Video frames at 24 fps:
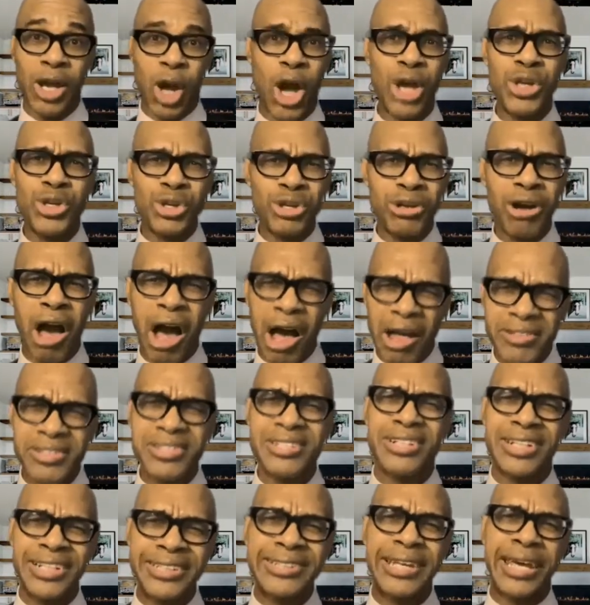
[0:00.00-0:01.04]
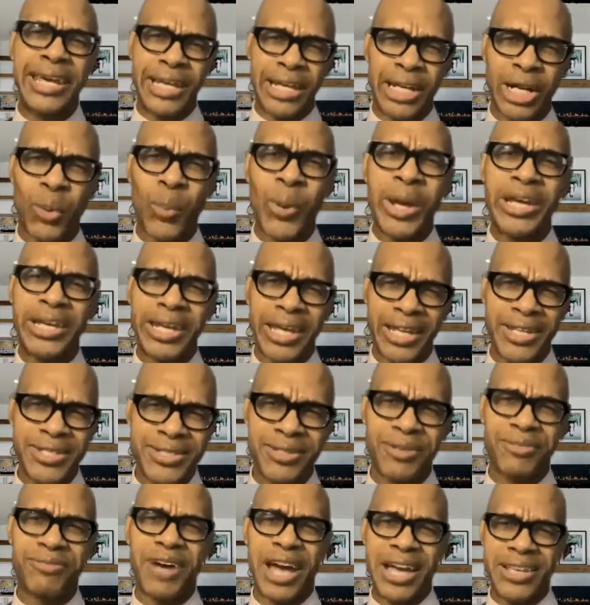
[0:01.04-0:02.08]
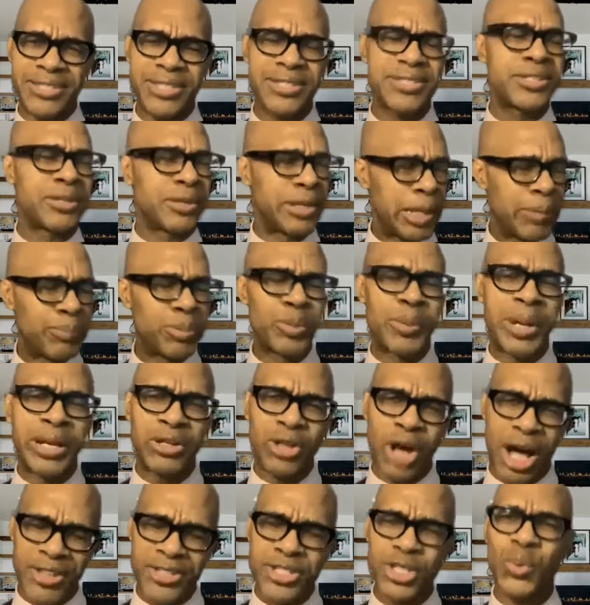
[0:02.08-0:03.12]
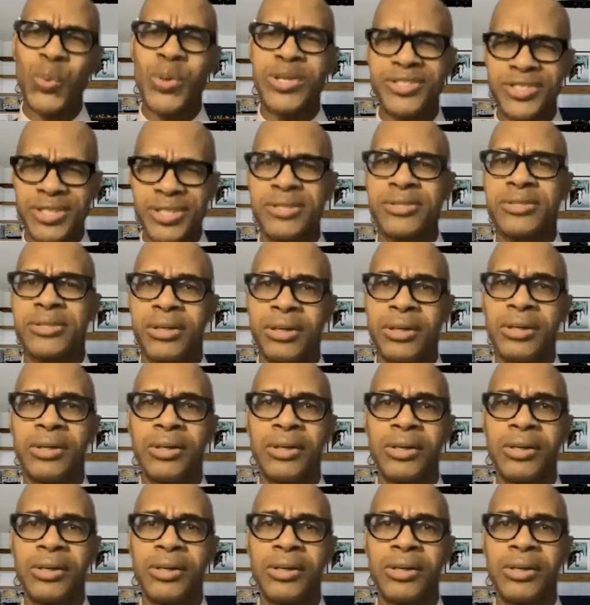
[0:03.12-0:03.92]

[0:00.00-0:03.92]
Are you constantly taking away kids' devices to implement consequences?